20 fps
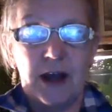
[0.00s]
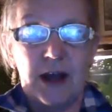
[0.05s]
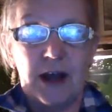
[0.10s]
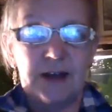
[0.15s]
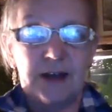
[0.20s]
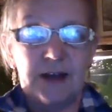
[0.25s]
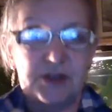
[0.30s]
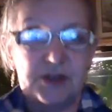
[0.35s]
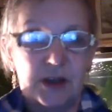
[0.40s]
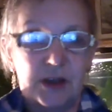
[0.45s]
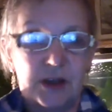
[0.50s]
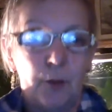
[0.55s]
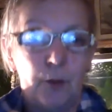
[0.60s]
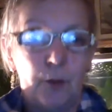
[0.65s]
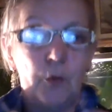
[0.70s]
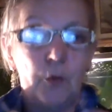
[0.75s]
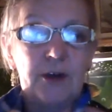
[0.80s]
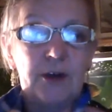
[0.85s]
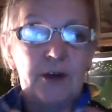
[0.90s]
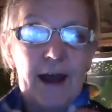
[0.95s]
as some
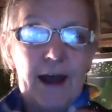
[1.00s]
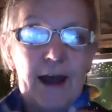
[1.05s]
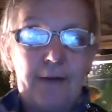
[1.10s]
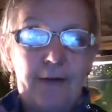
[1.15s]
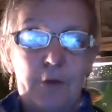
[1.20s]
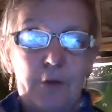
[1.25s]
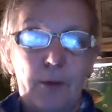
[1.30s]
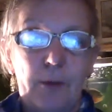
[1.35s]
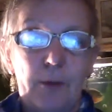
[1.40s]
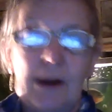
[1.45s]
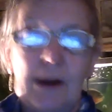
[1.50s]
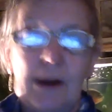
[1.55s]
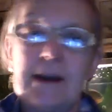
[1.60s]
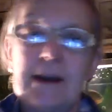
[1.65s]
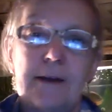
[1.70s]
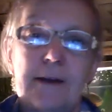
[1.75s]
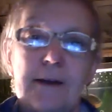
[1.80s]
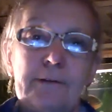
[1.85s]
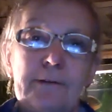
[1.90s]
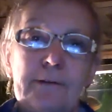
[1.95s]
would have you
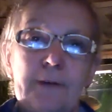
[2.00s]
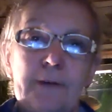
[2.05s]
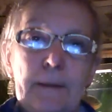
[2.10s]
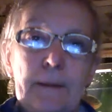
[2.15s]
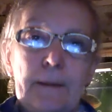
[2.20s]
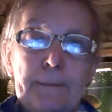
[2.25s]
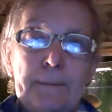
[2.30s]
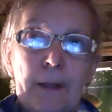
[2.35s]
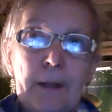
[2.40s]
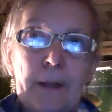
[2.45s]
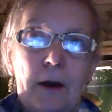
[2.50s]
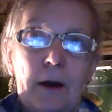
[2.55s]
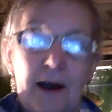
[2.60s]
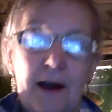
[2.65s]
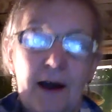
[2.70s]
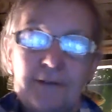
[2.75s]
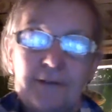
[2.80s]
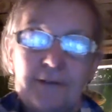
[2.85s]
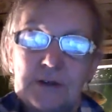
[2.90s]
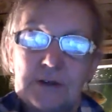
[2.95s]
believe, I
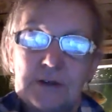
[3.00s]
have to